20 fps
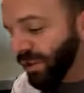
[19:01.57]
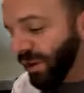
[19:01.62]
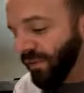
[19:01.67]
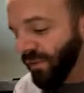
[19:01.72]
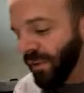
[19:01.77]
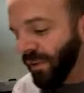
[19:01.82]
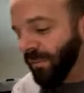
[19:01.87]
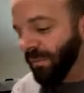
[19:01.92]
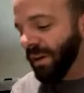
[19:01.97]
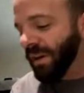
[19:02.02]
of
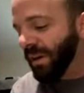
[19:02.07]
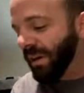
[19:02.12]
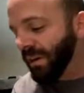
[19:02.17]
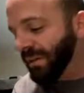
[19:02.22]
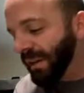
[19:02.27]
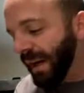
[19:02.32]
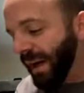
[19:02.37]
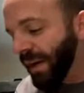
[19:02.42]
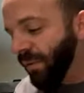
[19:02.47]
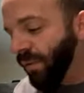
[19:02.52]
him
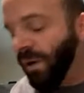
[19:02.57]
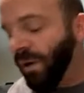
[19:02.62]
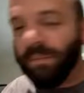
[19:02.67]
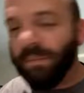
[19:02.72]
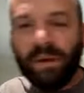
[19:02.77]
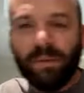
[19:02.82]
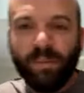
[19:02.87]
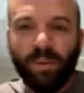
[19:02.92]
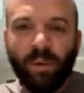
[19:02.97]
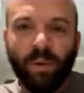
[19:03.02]
because I don't want
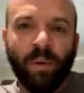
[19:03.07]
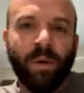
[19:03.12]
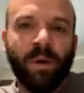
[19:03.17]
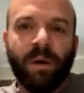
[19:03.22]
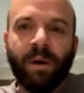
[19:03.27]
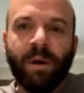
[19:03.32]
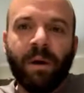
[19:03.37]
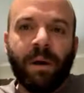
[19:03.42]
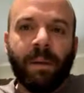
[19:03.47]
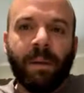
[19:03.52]
people
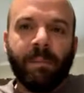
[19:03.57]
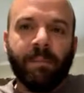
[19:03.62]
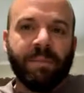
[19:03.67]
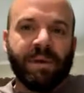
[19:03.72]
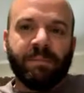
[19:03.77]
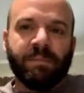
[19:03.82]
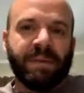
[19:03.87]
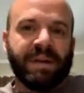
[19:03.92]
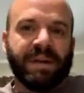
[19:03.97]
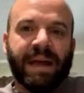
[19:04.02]

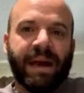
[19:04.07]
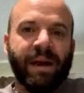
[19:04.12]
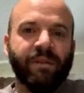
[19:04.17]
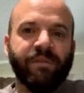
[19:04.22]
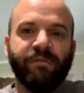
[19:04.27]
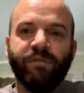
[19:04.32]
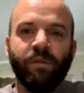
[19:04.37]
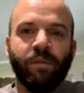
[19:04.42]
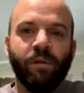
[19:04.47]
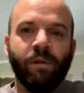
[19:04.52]
beating me
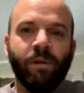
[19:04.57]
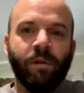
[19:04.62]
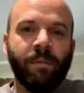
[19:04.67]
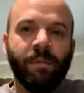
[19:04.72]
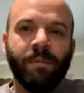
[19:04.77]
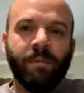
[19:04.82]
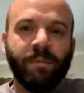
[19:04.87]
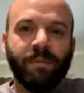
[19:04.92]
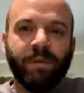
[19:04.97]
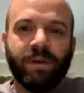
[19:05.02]
down for
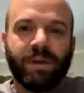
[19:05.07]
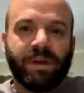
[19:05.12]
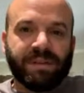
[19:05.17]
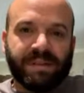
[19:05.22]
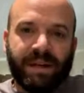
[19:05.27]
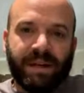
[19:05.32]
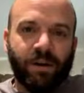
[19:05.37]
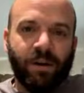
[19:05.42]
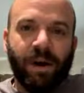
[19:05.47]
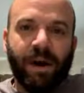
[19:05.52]
him, because
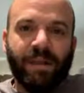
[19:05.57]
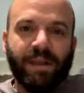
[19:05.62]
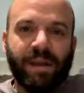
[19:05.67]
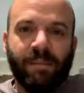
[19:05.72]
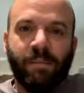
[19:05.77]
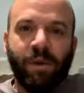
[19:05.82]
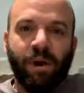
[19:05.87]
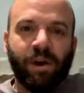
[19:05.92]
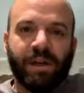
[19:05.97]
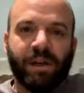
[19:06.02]
I know how
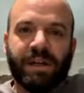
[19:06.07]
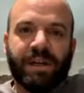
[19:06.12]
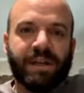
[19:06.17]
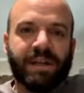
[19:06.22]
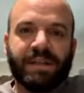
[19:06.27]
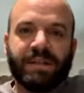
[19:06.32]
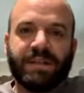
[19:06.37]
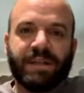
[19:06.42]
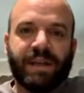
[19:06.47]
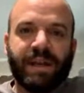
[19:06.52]
that market
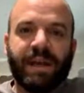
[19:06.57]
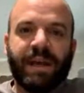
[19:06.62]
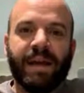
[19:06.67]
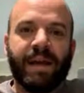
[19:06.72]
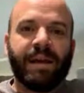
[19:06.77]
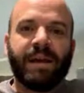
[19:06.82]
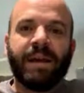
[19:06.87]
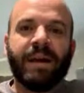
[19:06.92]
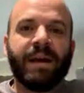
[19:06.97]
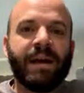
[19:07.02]
is,
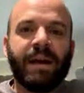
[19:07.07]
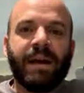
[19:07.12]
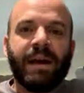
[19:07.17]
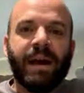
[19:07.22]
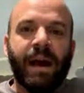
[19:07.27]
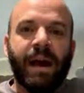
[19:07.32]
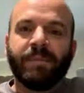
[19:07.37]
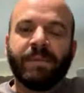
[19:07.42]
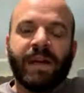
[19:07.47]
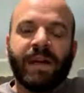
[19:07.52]
and
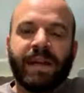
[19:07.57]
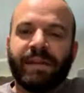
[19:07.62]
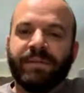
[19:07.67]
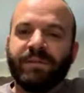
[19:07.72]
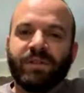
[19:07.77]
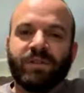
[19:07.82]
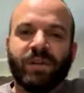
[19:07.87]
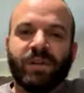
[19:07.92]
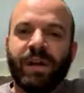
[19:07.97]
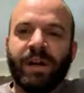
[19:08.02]
I'm not
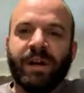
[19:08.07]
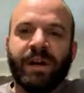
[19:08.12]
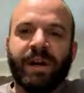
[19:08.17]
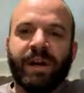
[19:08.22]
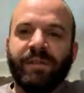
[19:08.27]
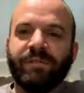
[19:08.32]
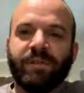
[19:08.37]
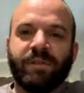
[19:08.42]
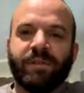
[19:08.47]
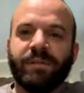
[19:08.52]
even trying to
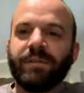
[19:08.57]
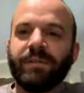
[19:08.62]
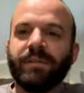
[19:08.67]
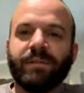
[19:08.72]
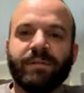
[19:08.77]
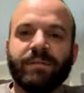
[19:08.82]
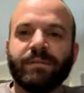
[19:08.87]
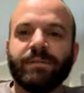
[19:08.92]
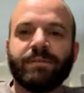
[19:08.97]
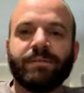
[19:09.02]
have to
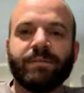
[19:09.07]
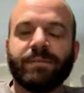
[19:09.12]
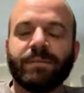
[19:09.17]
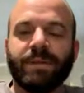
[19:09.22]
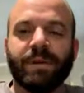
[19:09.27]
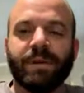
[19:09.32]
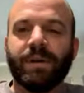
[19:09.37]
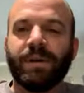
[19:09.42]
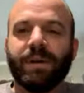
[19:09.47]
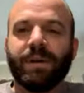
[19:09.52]

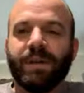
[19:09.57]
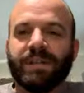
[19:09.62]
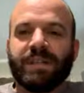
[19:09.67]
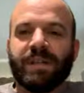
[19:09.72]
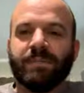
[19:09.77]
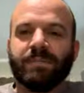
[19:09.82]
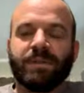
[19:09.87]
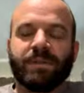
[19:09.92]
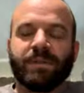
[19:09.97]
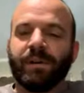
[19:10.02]

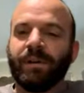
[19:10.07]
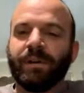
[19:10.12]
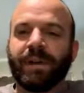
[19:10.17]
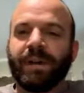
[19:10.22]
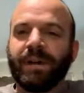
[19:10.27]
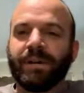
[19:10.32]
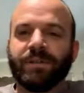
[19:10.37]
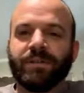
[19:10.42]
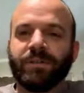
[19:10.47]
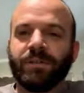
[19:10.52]
attempt to turn
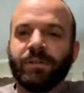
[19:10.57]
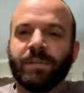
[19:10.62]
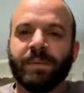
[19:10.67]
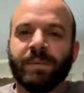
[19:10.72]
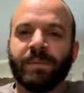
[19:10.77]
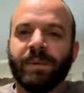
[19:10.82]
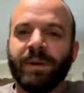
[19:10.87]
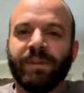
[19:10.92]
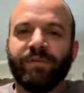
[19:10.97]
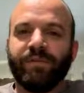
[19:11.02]
down stupid
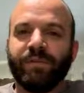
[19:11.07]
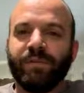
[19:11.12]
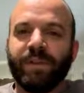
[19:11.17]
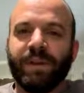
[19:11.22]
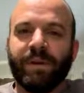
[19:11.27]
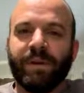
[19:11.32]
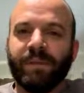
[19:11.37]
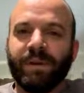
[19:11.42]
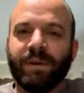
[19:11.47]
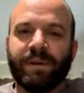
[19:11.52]
money for
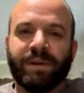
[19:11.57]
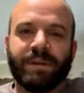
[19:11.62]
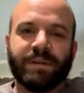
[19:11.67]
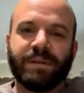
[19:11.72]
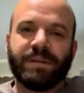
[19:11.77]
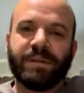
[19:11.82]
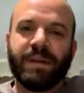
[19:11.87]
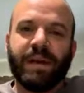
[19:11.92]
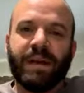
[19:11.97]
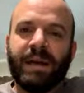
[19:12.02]
that,
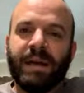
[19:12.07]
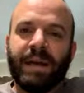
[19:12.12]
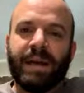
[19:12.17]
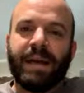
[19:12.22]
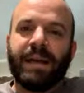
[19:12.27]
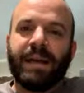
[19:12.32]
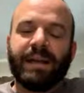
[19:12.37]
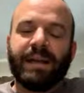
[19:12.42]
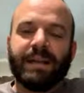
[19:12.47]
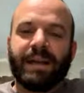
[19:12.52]
because
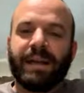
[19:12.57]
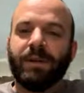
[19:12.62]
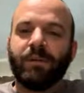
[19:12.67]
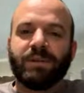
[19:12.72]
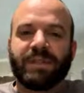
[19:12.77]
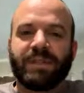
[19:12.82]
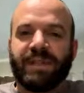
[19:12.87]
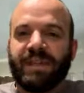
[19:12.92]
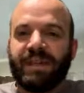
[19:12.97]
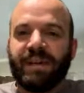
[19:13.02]
it
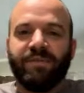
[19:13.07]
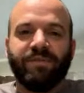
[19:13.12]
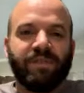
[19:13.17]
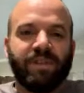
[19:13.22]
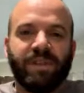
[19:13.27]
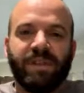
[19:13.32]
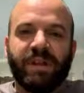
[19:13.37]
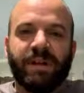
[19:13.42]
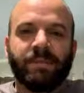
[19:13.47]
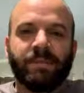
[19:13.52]
was a gift
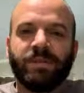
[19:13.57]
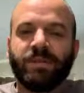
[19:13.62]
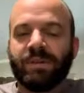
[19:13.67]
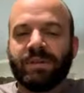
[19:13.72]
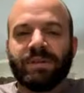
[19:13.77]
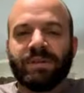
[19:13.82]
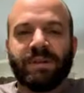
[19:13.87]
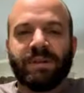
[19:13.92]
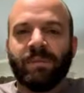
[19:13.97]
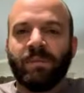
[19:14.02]
to them. So
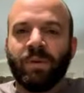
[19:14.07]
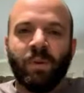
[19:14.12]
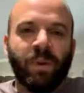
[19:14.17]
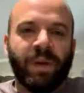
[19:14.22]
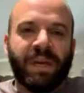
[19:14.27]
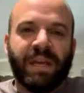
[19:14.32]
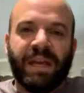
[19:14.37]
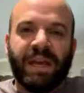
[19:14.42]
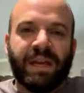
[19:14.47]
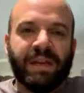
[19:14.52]
it's something that
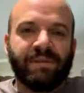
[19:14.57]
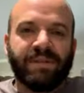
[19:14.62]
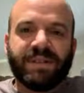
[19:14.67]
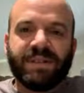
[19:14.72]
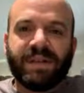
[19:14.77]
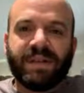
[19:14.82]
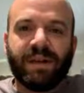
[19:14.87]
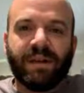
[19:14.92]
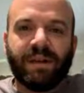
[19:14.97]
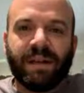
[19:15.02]
we can't even
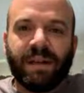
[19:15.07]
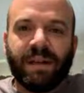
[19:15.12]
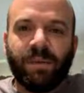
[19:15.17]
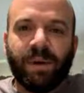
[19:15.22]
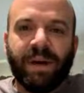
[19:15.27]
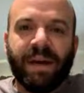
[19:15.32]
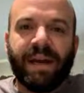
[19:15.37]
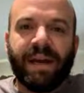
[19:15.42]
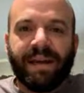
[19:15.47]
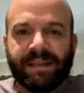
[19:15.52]
sell
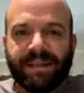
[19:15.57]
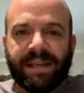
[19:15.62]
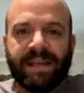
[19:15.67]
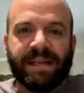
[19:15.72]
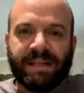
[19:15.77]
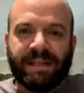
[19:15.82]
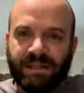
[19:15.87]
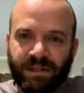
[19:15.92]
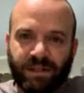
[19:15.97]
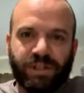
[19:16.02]
anyway, and they
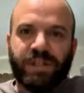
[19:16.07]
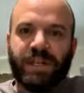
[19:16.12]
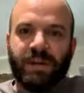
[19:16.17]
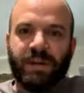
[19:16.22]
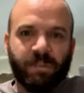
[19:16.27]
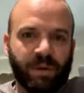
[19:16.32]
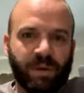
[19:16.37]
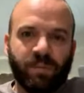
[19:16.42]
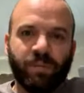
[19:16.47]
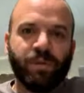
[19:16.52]
need to just
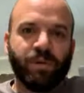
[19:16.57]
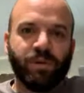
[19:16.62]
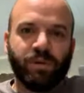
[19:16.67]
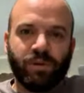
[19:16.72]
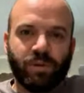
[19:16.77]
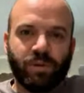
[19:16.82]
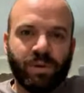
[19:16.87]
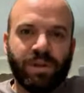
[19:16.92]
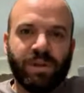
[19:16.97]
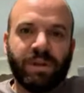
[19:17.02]
keep it and
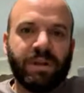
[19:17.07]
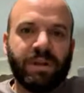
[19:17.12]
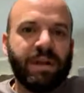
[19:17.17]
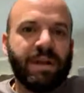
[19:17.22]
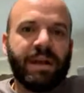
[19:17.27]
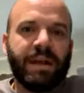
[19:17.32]
produce with it.